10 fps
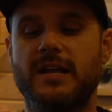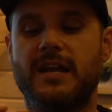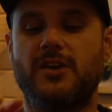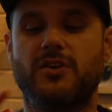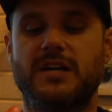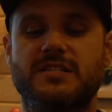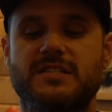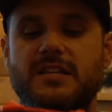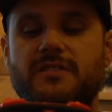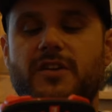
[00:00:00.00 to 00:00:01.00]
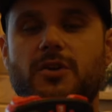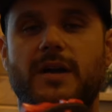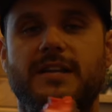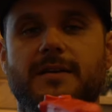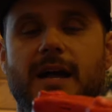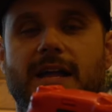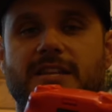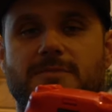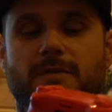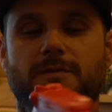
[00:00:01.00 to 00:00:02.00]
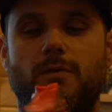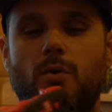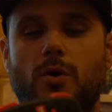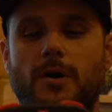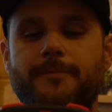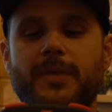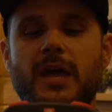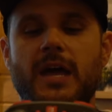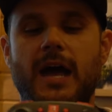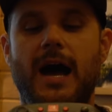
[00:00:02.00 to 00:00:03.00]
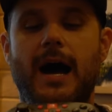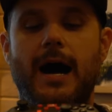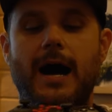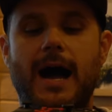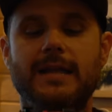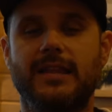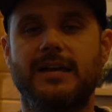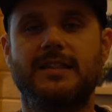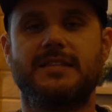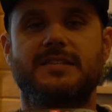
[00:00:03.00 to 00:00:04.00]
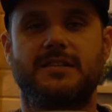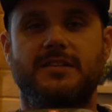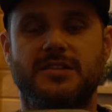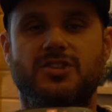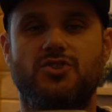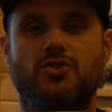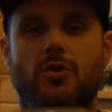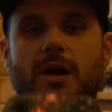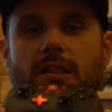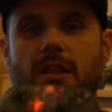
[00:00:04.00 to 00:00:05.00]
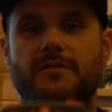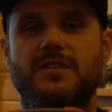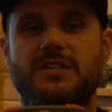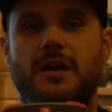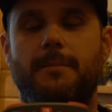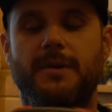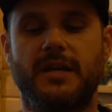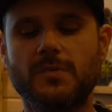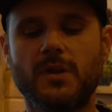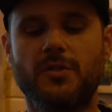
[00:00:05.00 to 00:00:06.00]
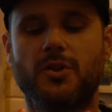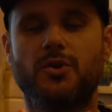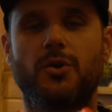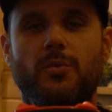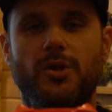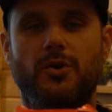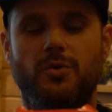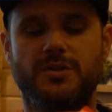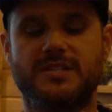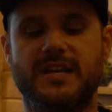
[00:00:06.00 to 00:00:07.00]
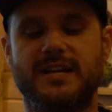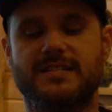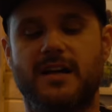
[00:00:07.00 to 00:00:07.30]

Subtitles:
Now, you guys have seen the video I did on this before. I like this controller. I love this company. They're doing really cool designs